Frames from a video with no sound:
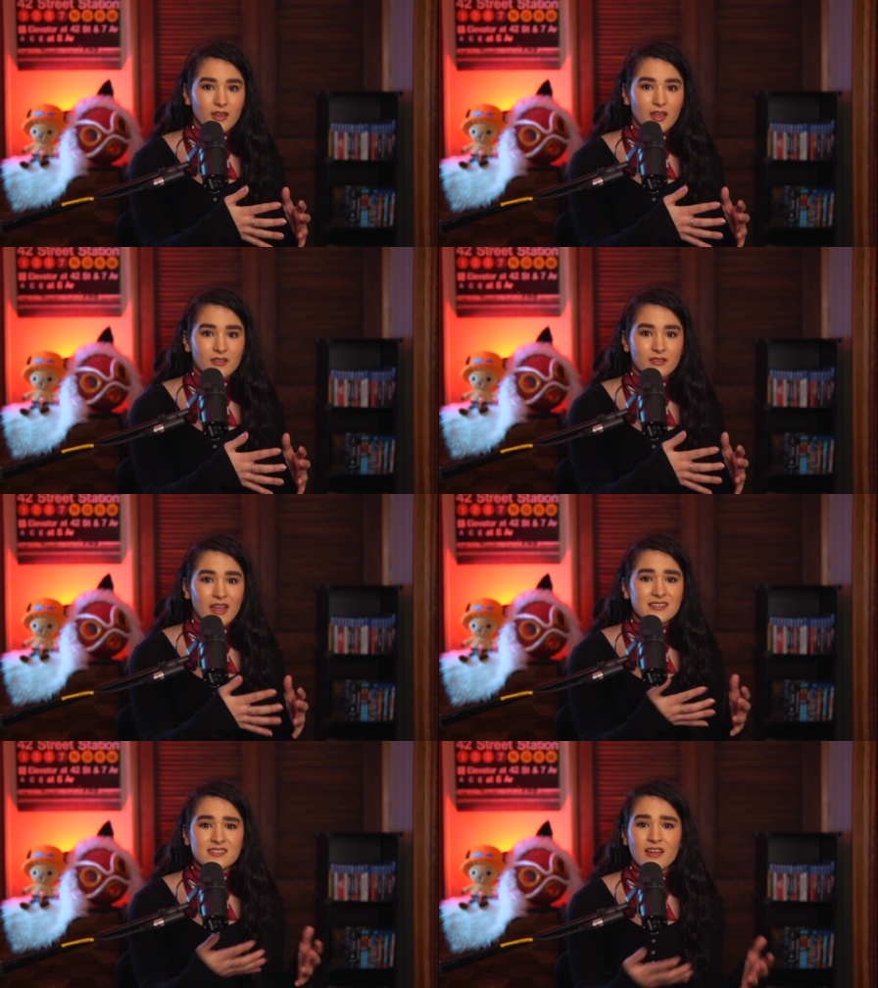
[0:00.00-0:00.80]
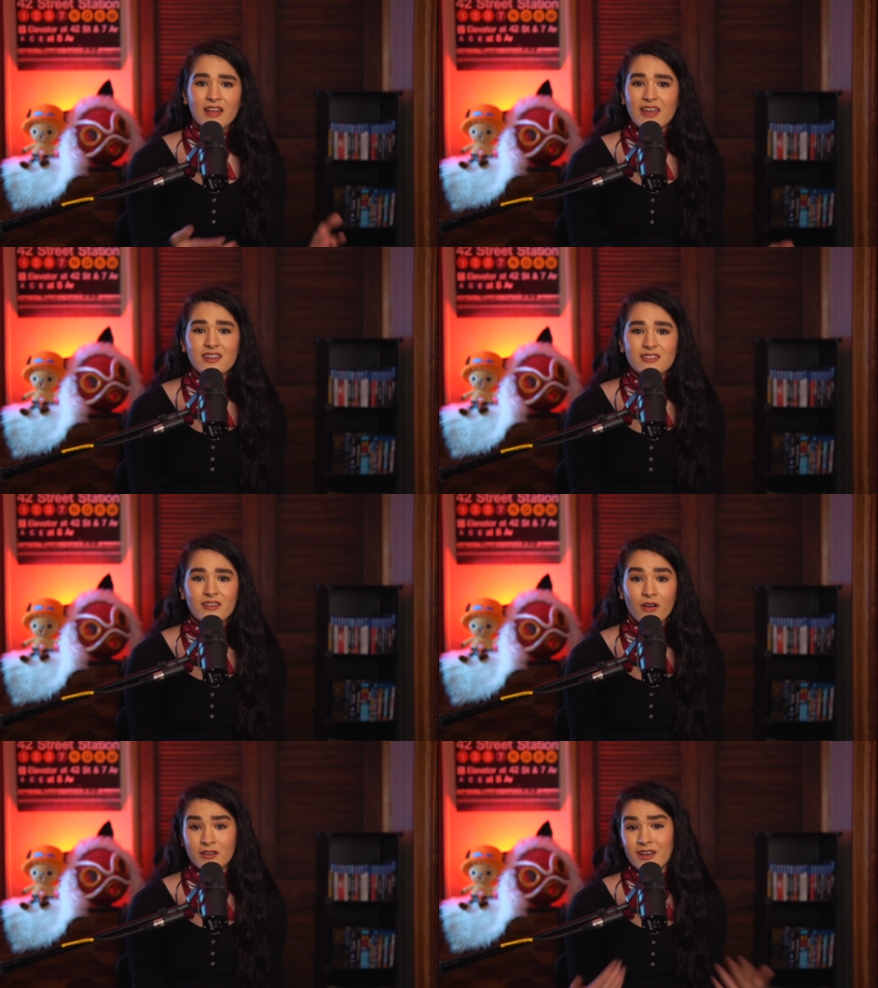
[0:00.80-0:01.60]
And that's not
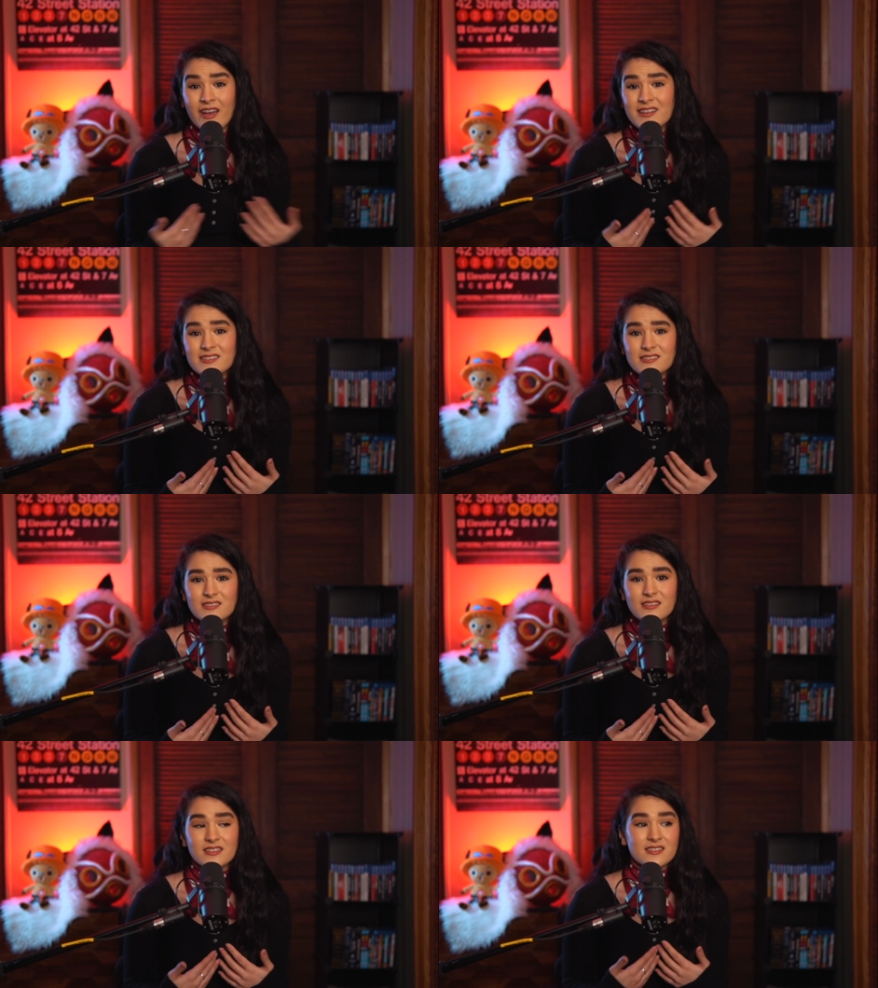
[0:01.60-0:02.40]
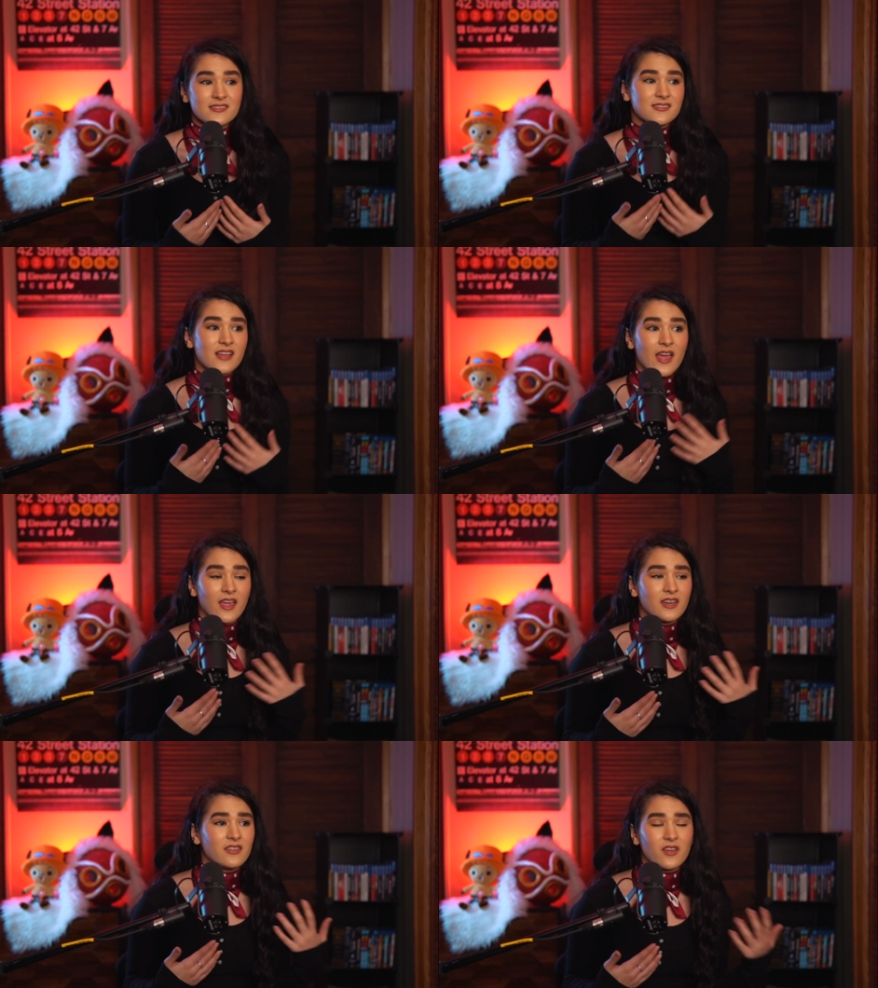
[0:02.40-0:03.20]
anything on us. That doesn't say
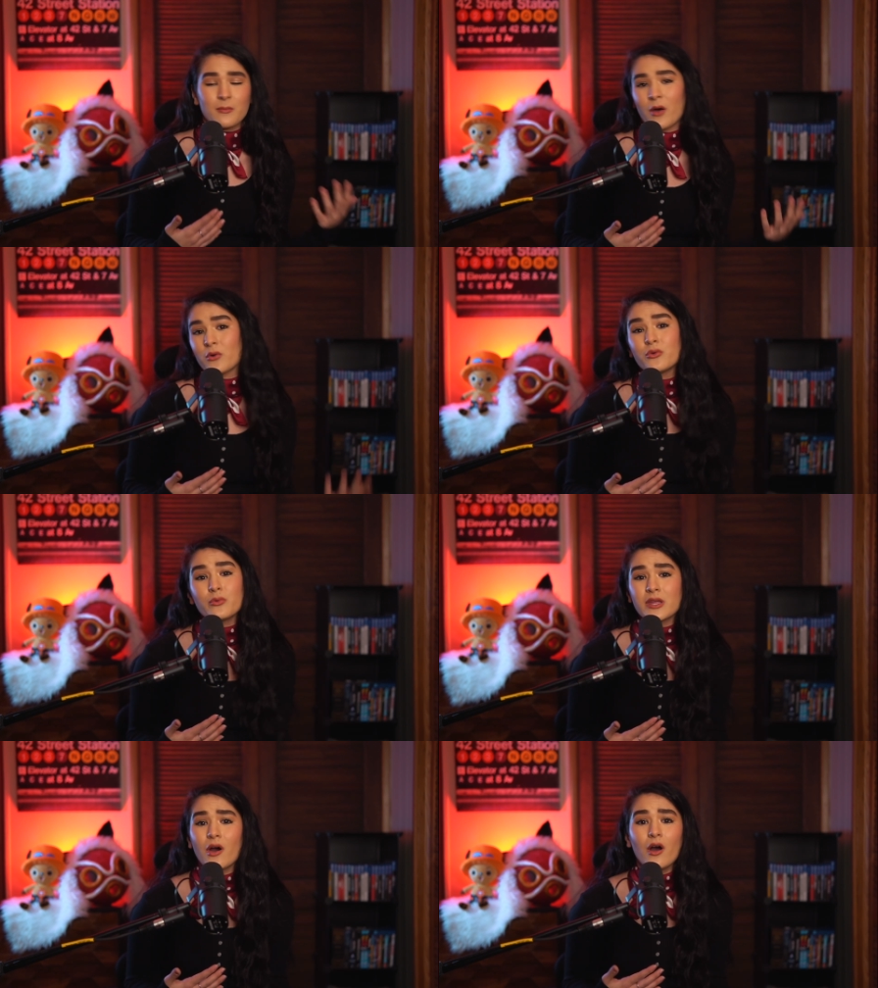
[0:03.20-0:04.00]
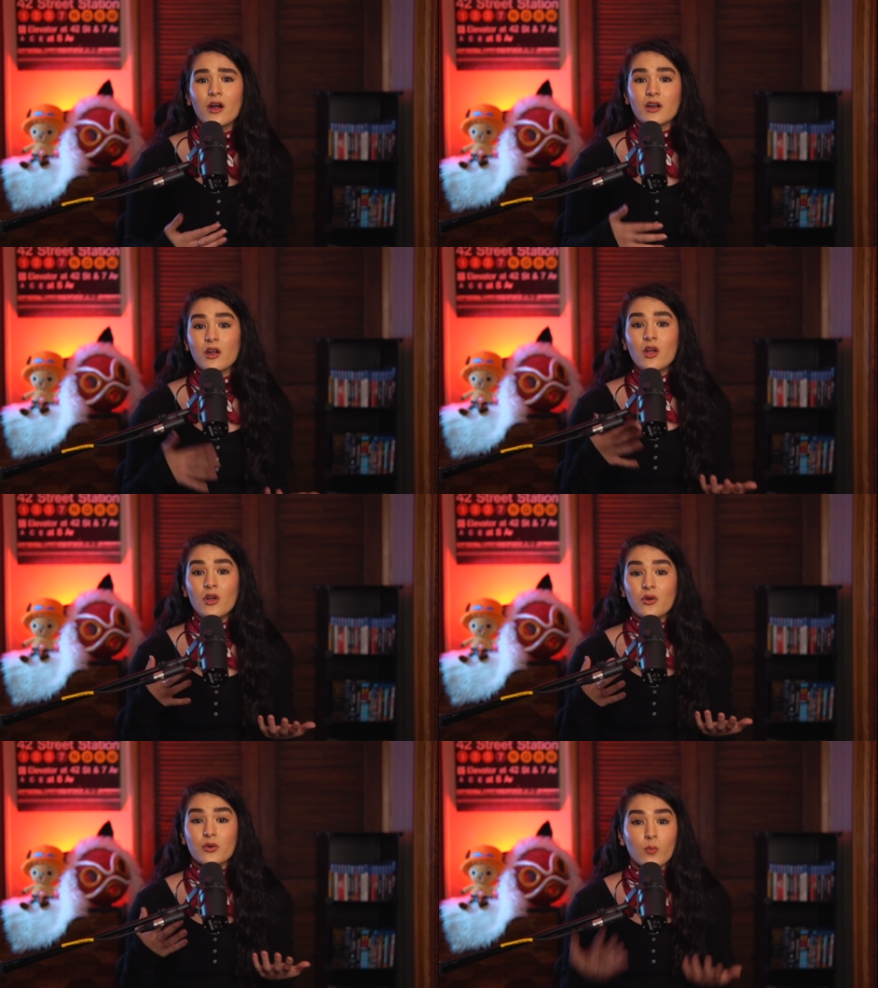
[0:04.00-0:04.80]
anything about who we are
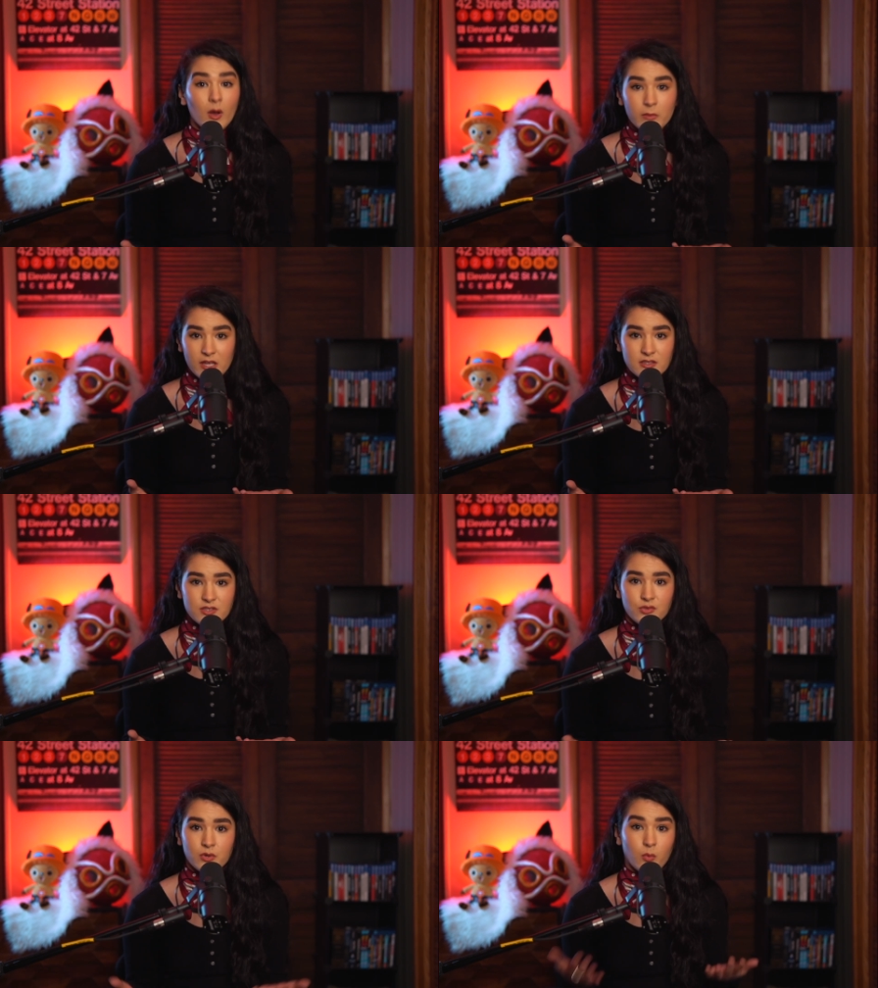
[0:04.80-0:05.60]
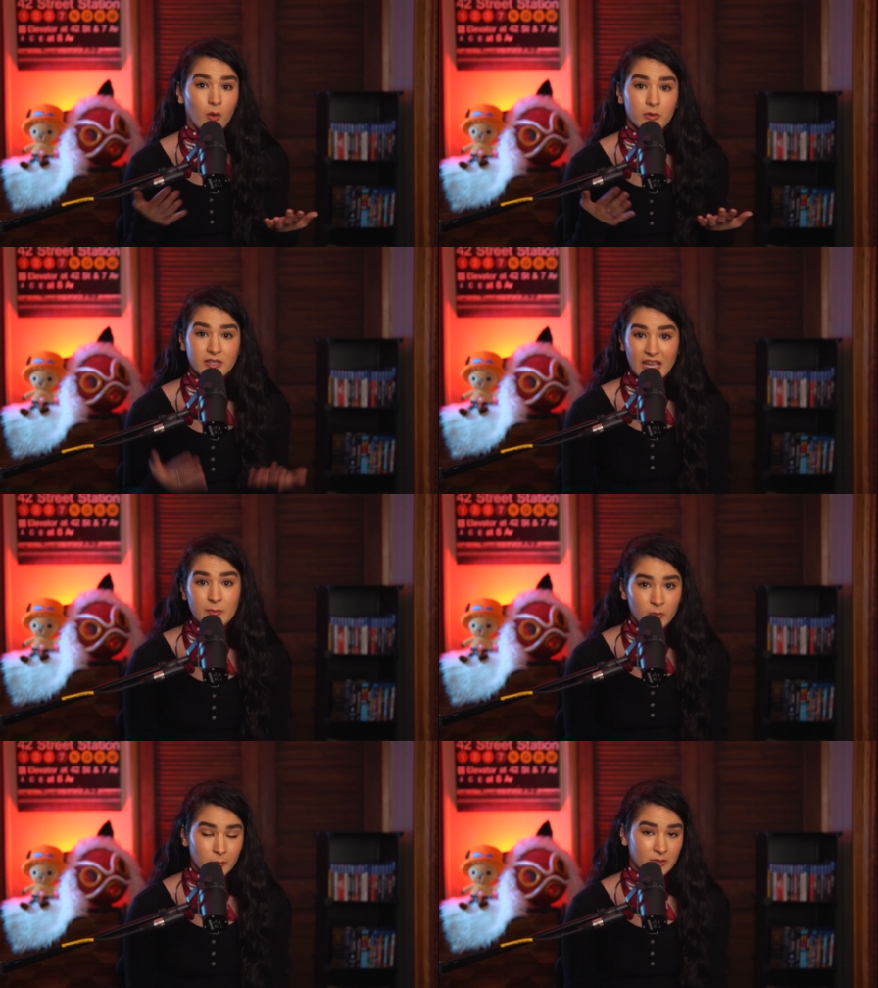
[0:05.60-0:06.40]
or what we can do or what we're
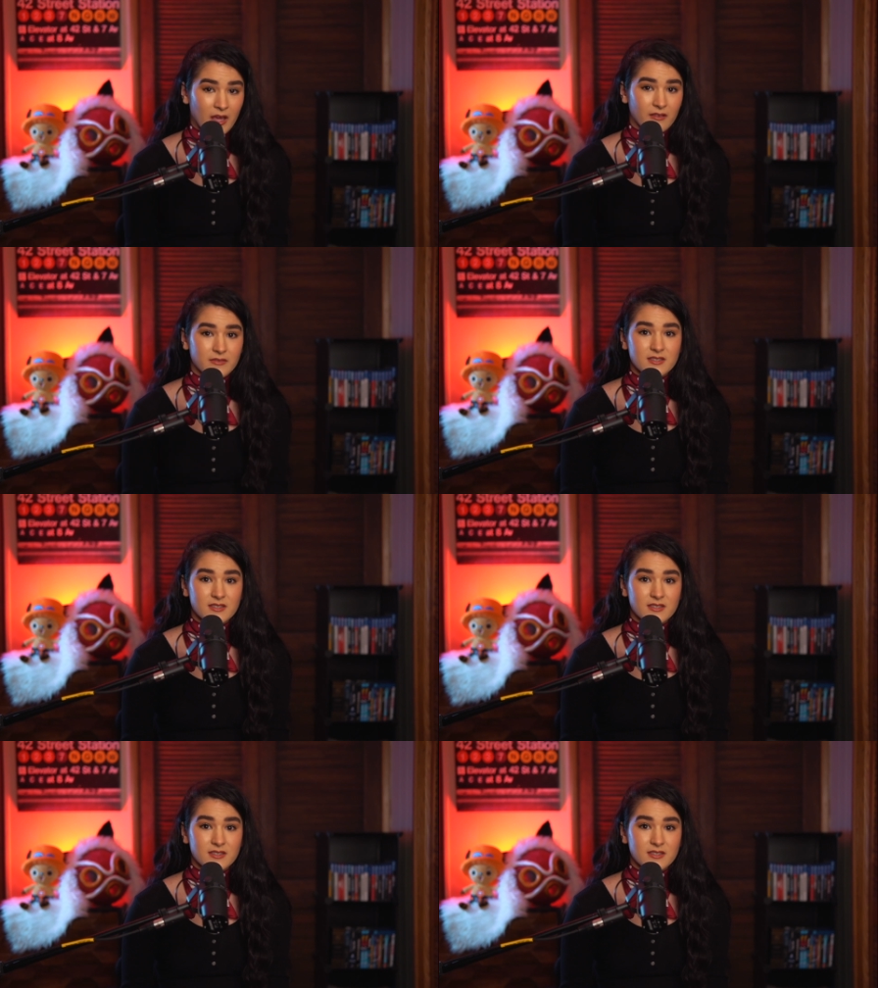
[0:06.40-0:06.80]
capable of.